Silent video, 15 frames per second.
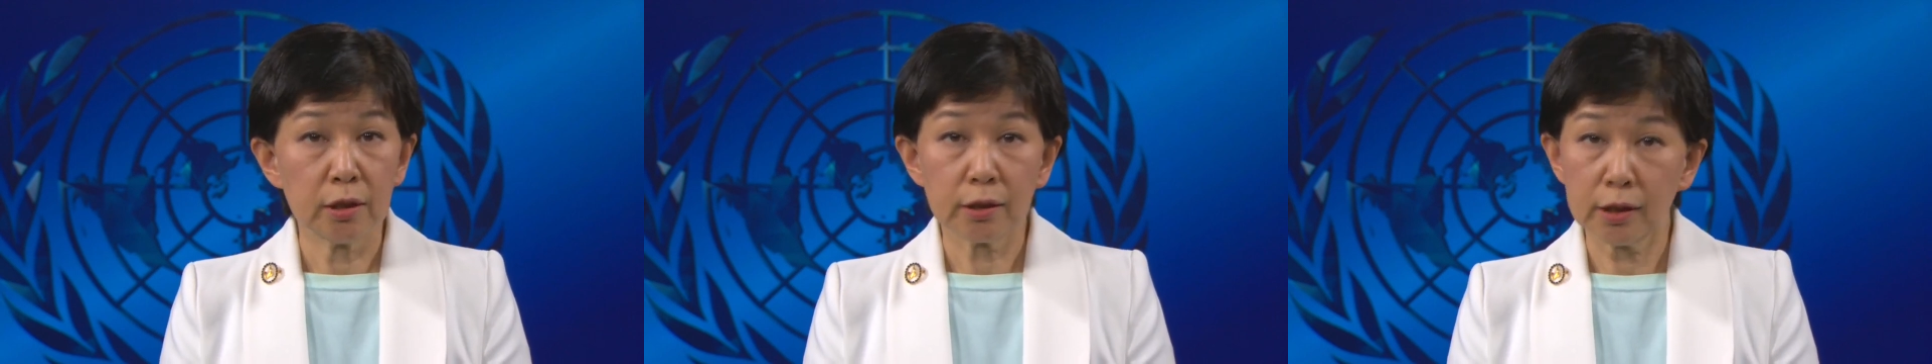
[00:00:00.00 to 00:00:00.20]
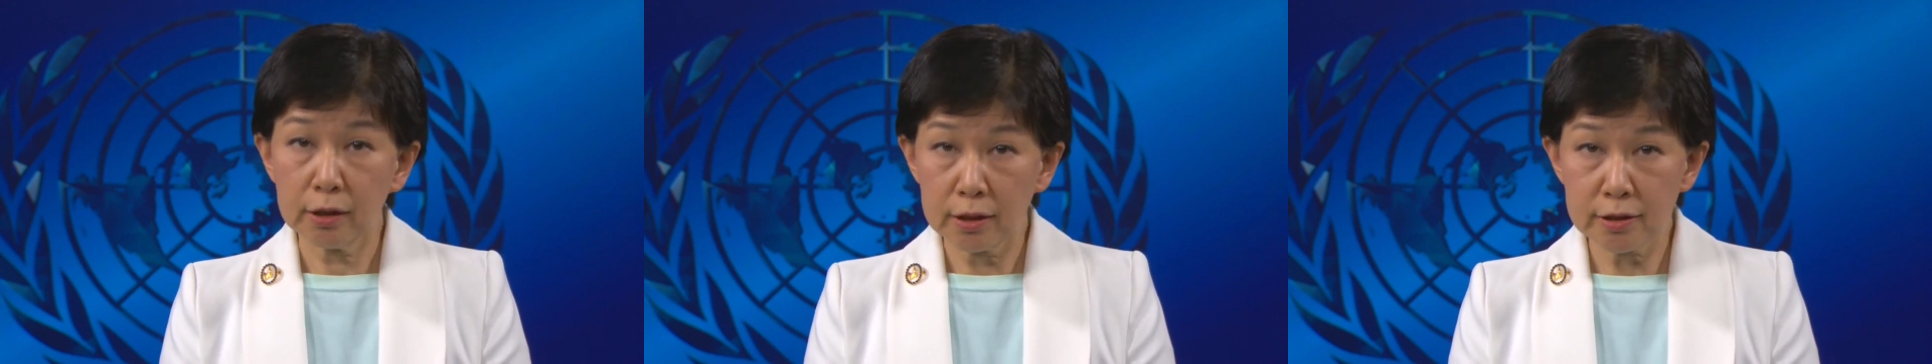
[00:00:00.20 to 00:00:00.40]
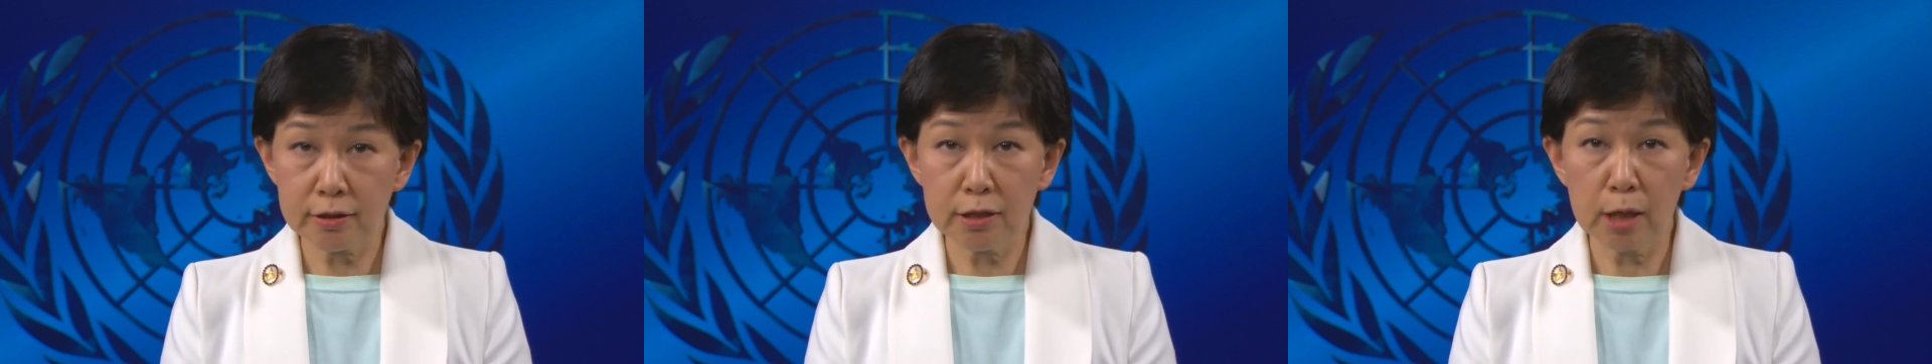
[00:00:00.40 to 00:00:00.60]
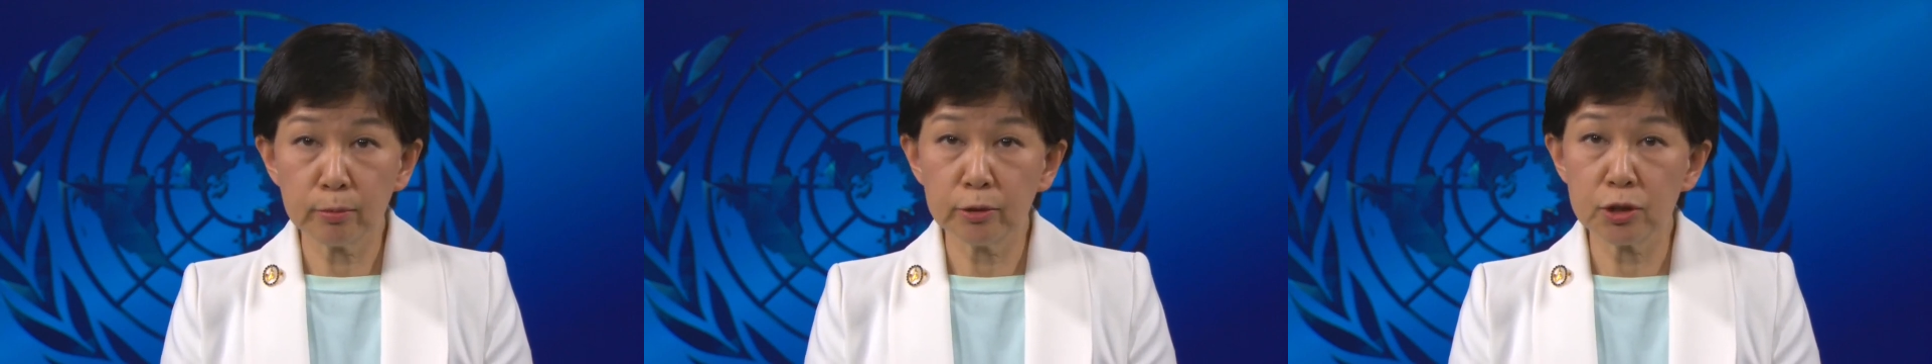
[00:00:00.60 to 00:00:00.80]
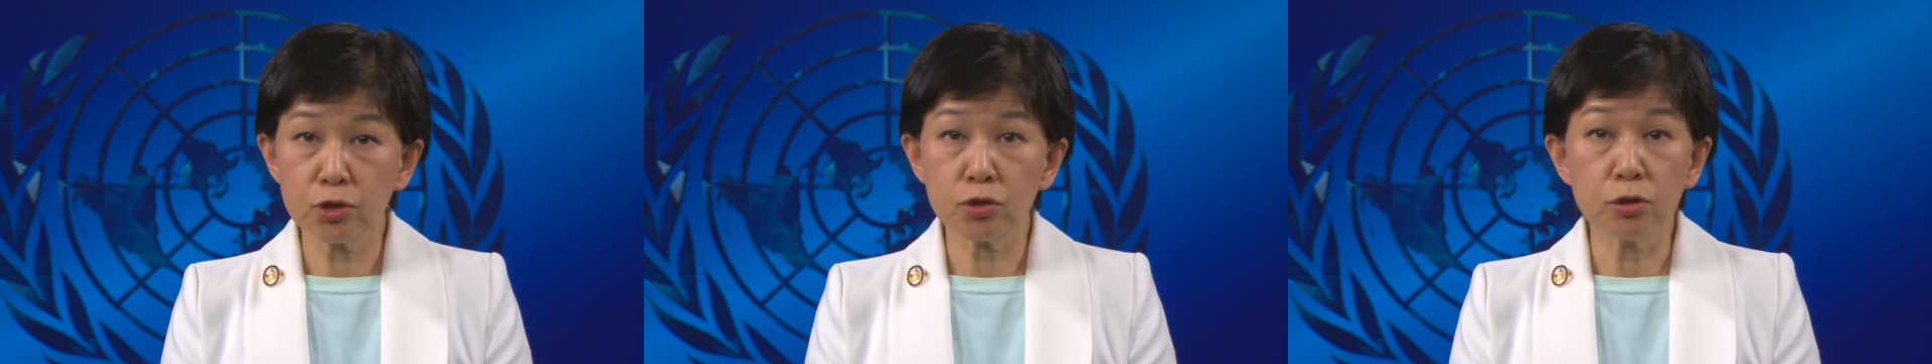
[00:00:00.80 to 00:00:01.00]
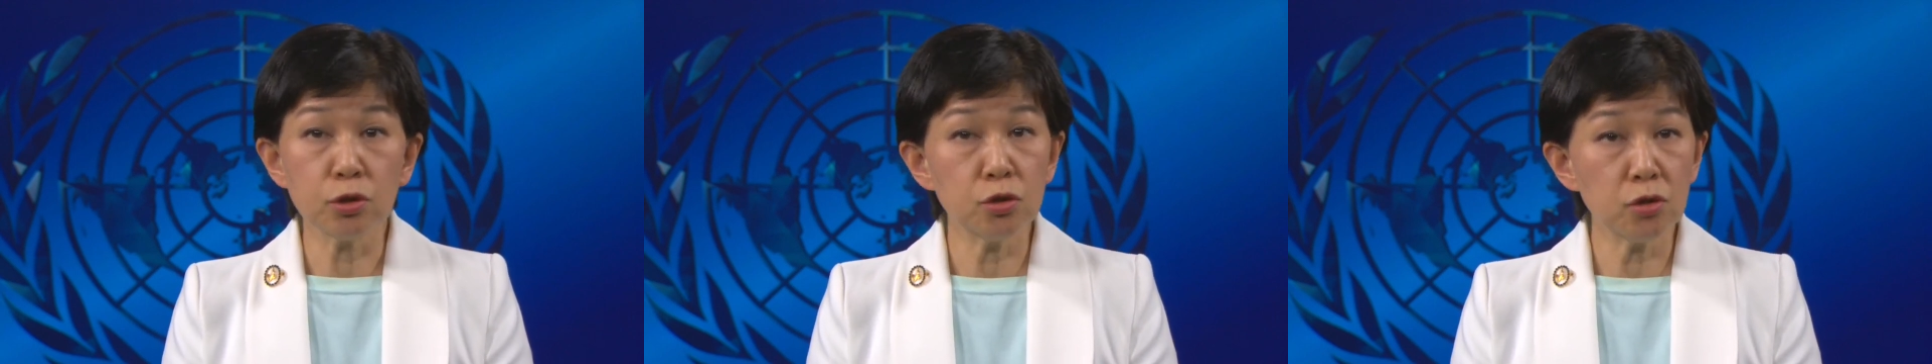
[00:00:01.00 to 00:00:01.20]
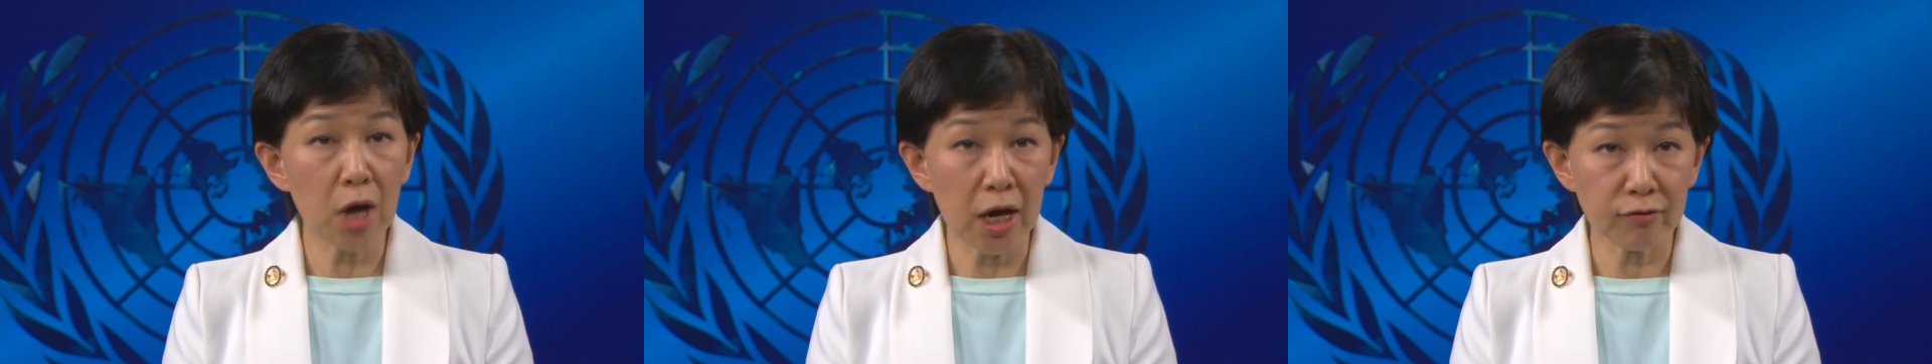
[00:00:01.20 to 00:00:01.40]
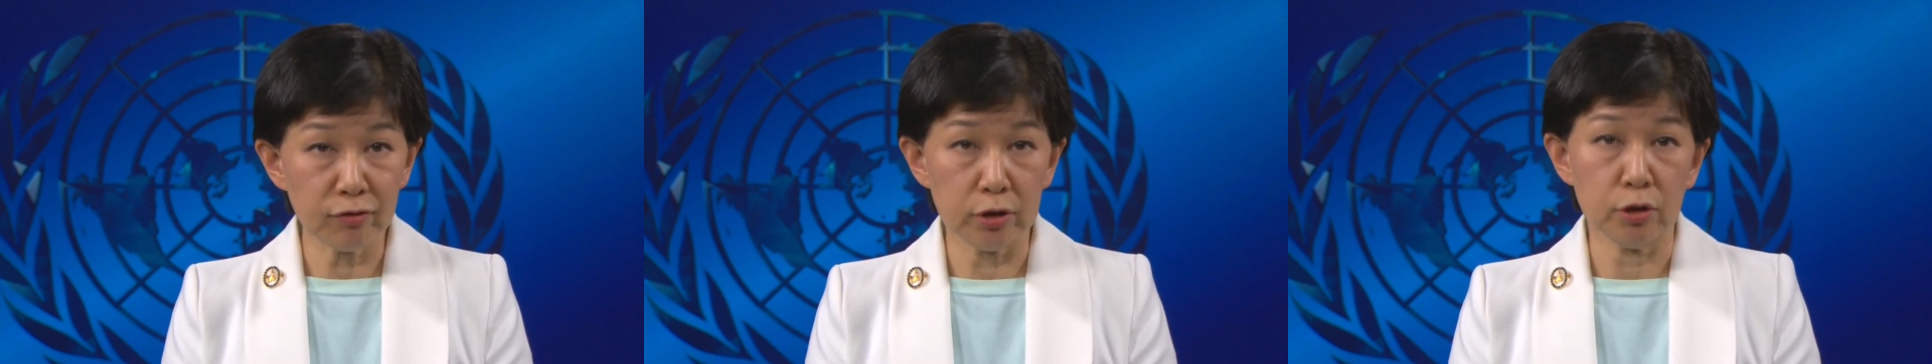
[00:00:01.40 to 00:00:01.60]
can establish new
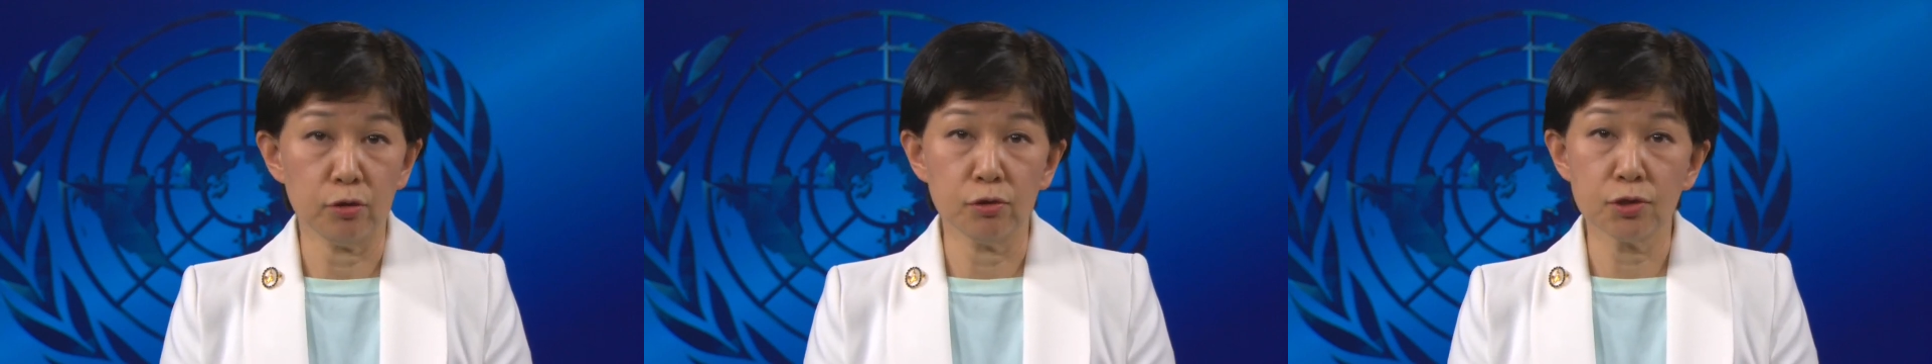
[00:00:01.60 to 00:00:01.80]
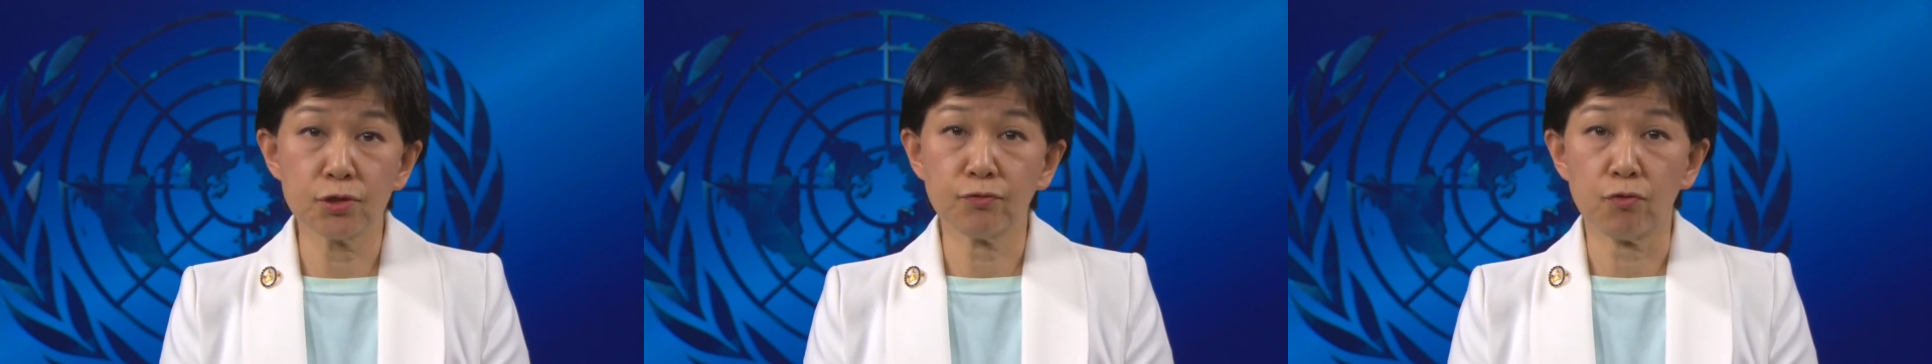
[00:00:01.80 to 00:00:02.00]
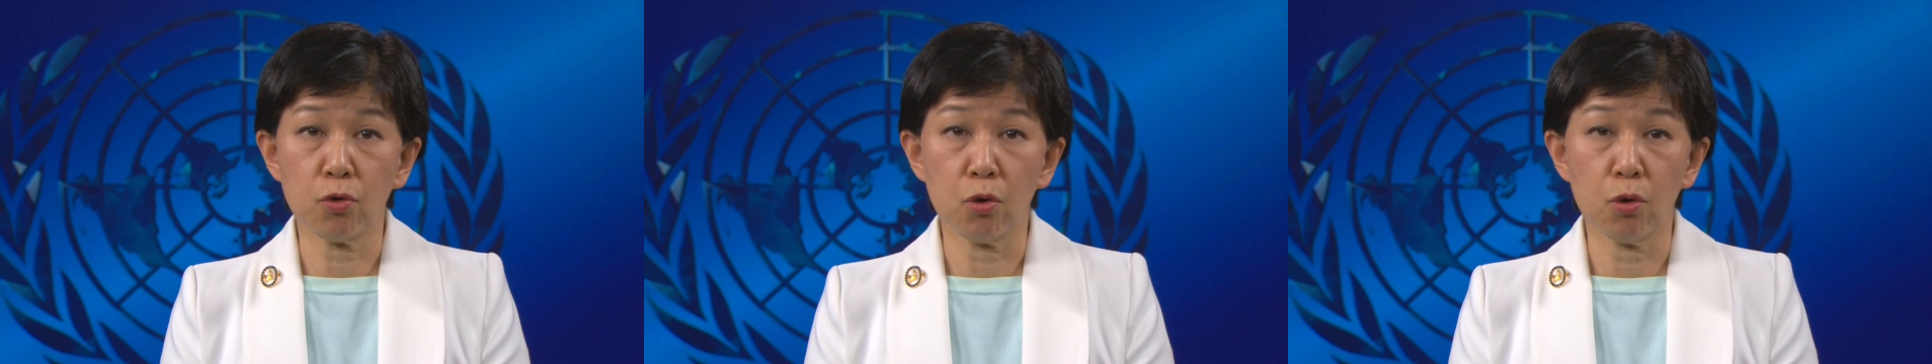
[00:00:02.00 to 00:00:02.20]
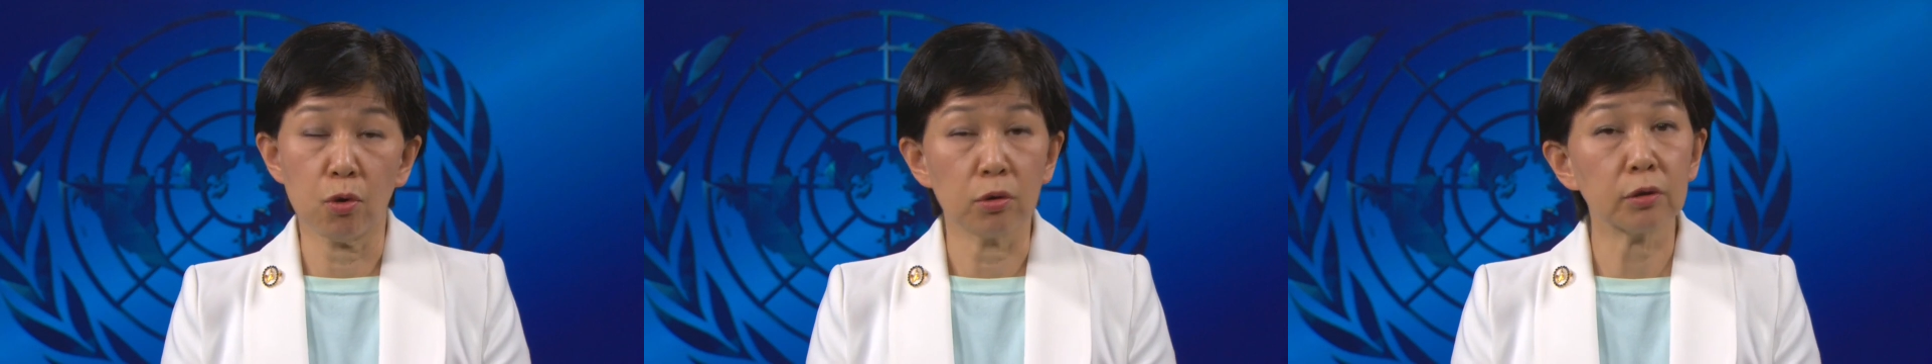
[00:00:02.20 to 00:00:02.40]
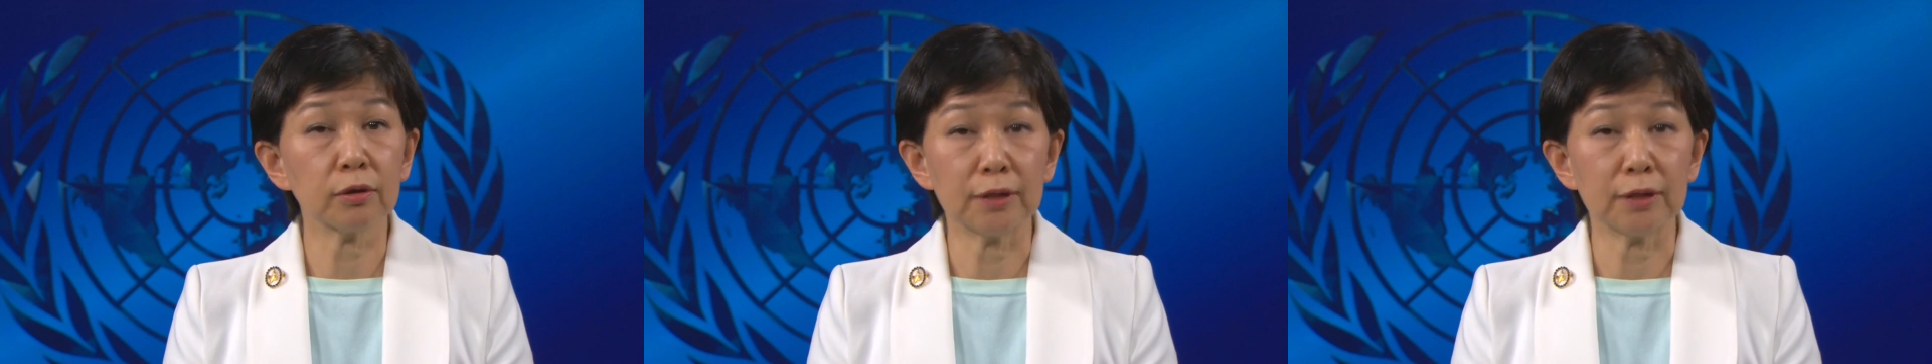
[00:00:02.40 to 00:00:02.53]
avenues for